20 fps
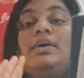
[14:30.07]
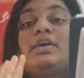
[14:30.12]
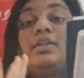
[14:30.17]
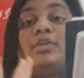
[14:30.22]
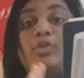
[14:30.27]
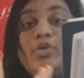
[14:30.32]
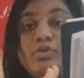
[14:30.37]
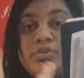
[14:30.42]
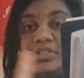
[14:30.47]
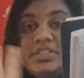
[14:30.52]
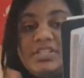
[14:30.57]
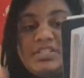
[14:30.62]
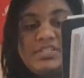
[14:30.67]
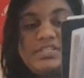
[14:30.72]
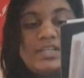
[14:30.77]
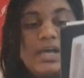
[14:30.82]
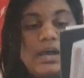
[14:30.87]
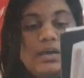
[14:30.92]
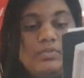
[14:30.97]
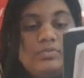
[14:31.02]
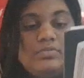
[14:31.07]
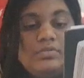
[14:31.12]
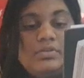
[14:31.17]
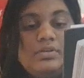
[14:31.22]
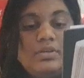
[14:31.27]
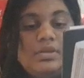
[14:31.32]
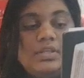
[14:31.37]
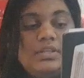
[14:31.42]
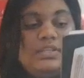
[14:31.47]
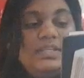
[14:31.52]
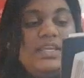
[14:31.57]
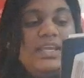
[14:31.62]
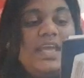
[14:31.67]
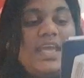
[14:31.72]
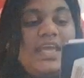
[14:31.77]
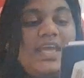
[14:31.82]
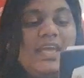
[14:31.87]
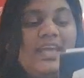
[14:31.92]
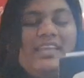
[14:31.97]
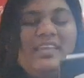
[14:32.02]
closes down, the
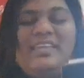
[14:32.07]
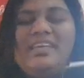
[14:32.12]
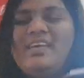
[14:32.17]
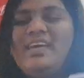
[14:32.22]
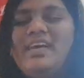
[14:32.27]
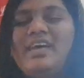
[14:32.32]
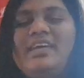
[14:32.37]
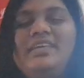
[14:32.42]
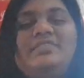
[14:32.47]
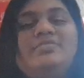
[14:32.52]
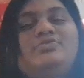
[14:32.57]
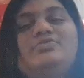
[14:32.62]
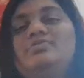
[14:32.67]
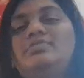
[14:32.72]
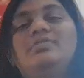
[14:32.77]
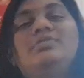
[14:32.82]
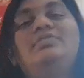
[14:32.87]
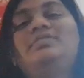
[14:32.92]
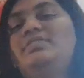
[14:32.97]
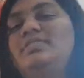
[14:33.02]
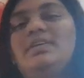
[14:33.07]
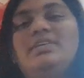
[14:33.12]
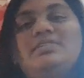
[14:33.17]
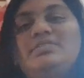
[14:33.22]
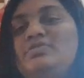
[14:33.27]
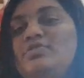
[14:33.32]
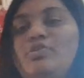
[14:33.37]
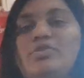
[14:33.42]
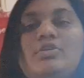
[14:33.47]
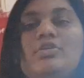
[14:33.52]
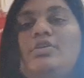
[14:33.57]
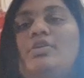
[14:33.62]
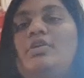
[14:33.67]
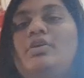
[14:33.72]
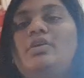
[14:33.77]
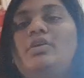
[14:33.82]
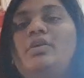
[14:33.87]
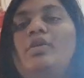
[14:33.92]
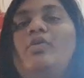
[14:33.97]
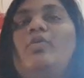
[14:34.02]
area does not
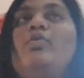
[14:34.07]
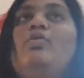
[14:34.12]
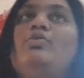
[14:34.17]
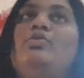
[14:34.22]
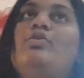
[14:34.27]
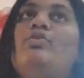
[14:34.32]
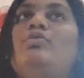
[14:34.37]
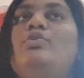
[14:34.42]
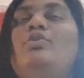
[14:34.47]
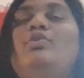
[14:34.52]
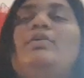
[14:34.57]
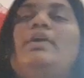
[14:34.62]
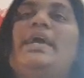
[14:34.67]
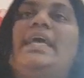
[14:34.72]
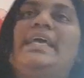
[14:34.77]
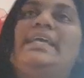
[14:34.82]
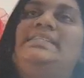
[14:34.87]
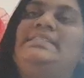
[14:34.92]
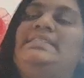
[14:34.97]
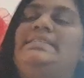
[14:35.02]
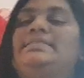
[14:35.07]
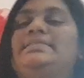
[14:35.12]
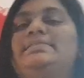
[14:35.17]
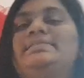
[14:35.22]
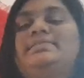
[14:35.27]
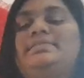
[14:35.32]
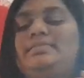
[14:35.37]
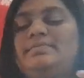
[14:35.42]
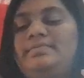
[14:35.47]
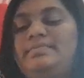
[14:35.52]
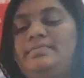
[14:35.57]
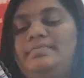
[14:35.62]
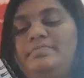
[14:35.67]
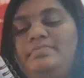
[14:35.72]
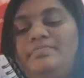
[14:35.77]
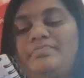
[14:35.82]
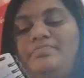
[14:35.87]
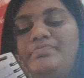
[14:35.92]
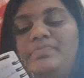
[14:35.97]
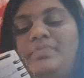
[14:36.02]
or no longer exists.
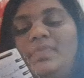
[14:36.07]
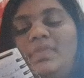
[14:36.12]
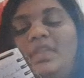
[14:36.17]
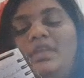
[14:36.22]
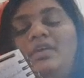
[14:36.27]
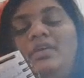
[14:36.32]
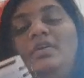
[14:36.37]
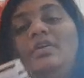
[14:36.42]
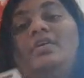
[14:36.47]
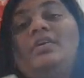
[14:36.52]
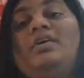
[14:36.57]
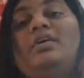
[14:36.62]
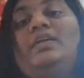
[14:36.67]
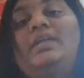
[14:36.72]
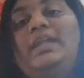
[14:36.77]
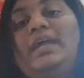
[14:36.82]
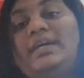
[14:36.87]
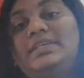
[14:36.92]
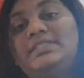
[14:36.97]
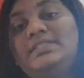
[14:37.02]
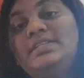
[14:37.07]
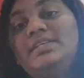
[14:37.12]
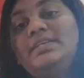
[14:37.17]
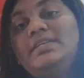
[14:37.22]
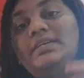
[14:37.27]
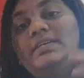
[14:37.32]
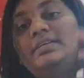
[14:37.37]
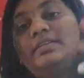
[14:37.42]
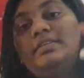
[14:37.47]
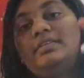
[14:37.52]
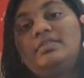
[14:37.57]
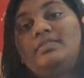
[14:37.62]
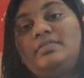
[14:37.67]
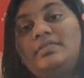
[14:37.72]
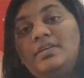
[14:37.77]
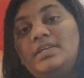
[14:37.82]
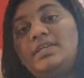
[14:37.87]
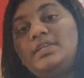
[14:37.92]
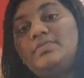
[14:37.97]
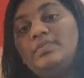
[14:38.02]
Lastly, the
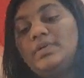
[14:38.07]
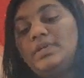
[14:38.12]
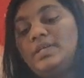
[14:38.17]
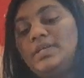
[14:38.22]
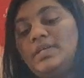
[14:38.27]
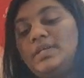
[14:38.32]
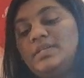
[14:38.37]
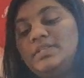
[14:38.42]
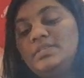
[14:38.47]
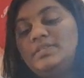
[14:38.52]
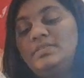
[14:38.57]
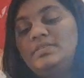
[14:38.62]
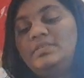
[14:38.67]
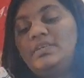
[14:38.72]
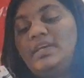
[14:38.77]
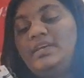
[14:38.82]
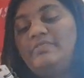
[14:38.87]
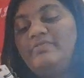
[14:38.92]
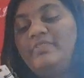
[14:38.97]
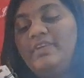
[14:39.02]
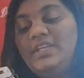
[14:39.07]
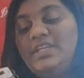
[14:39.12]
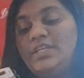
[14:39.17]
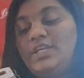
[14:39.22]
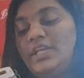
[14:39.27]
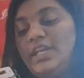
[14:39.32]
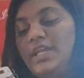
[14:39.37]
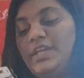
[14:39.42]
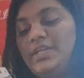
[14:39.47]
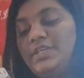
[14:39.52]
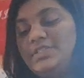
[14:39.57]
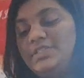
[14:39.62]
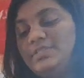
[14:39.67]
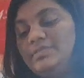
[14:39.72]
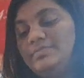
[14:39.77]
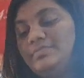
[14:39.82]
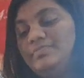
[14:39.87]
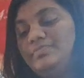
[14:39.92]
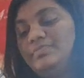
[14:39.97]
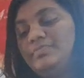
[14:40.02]
third one is a vernacular region.
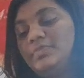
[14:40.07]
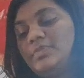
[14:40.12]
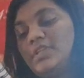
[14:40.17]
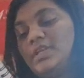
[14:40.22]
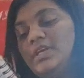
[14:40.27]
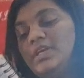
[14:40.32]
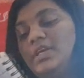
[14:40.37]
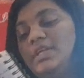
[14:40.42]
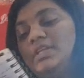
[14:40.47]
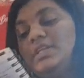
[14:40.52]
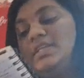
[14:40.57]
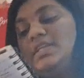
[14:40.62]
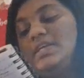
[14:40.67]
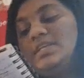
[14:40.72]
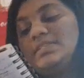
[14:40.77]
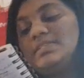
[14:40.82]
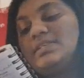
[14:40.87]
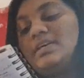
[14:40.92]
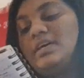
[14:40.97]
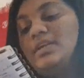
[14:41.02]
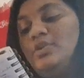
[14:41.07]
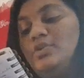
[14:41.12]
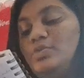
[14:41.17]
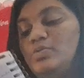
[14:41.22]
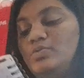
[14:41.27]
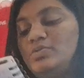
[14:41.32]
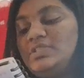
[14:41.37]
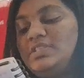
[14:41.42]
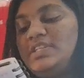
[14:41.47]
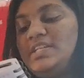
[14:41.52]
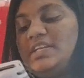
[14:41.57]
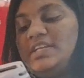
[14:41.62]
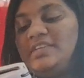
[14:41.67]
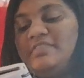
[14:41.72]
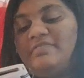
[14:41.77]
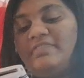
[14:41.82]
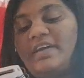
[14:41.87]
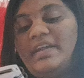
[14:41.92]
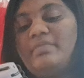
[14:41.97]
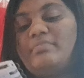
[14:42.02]
These are loosely
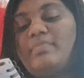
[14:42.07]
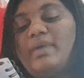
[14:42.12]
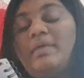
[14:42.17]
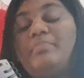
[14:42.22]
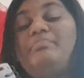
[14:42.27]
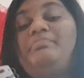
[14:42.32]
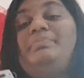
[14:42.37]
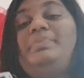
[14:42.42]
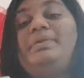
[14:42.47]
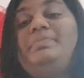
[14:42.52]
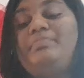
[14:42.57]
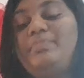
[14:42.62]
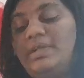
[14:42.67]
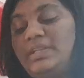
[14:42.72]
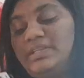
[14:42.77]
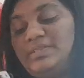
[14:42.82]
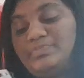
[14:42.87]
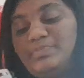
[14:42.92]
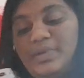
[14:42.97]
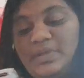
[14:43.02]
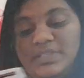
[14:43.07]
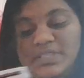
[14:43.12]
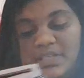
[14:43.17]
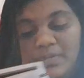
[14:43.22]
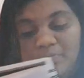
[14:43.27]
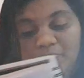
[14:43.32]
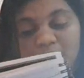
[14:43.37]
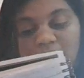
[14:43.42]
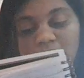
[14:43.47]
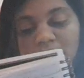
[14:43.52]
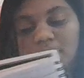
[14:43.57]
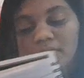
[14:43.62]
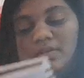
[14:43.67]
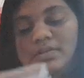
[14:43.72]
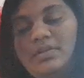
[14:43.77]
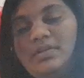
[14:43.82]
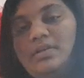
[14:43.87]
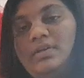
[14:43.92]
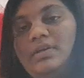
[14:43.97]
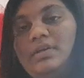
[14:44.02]
defined by people's perception,
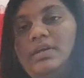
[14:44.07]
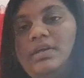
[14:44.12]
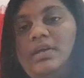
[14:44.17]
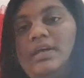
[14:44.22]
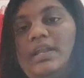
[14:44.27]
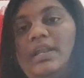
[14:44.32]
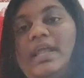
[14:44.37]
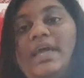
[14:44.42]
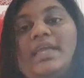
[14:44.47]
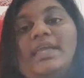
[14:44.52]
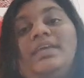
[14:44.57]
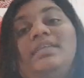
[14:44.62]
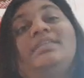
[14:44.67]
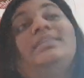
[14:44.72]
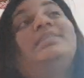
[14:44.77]
like in